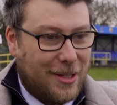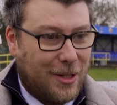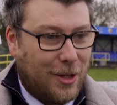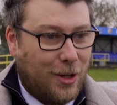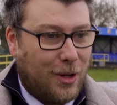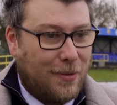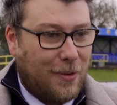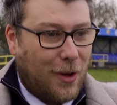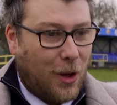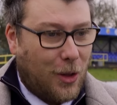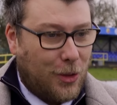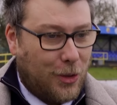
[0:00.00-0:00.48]
a
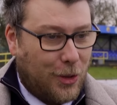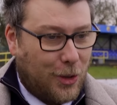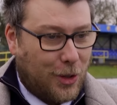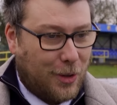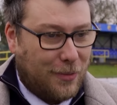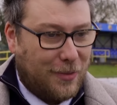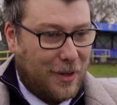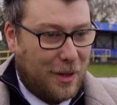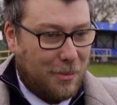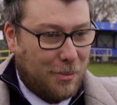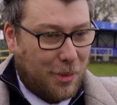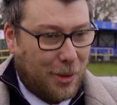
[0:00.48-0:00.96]
lot of other
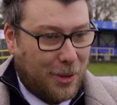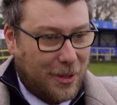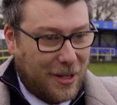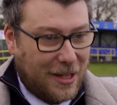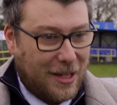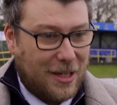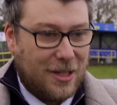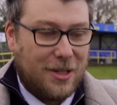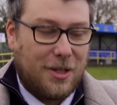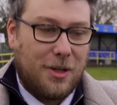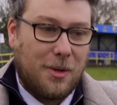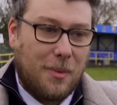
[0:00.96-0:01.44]
governing
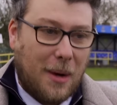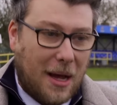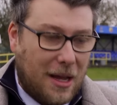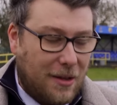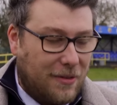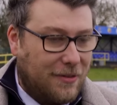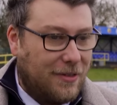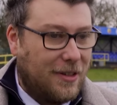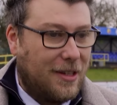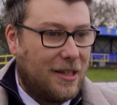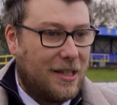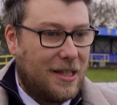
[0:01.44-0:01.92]
bodies,
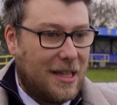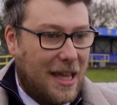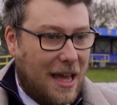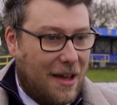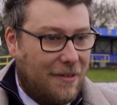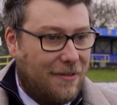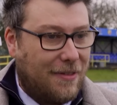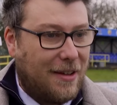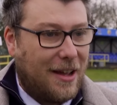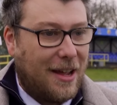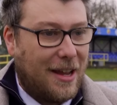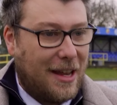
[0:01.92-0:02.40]
UEFA, the
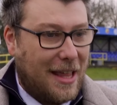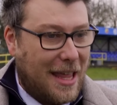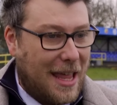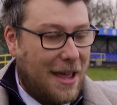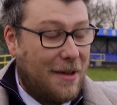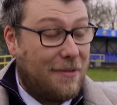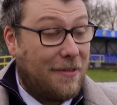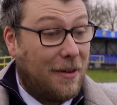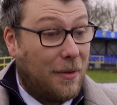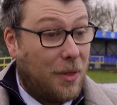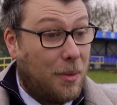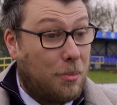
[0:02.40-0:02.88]
FA, the
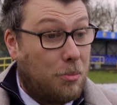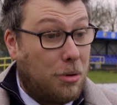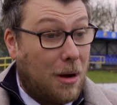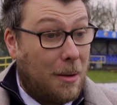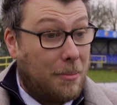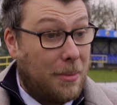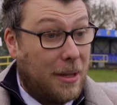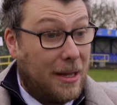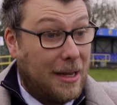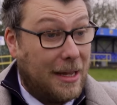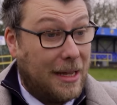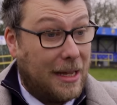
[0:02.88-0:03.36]
EFL, the
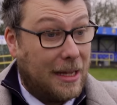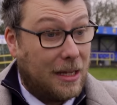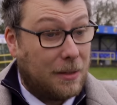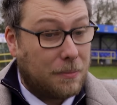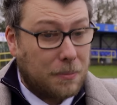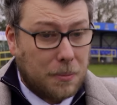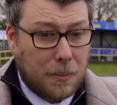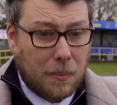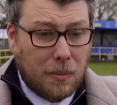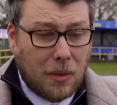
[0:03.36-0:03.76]
Premier League,